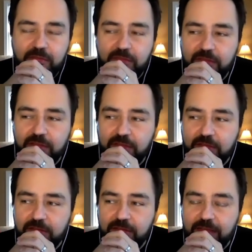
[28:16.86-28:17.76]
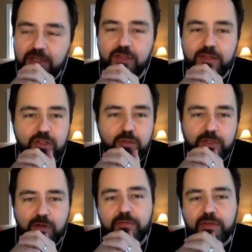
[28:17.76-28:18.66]
the engine that should be
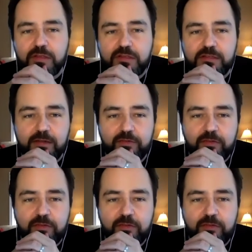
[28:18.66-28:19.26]
driving this stuff.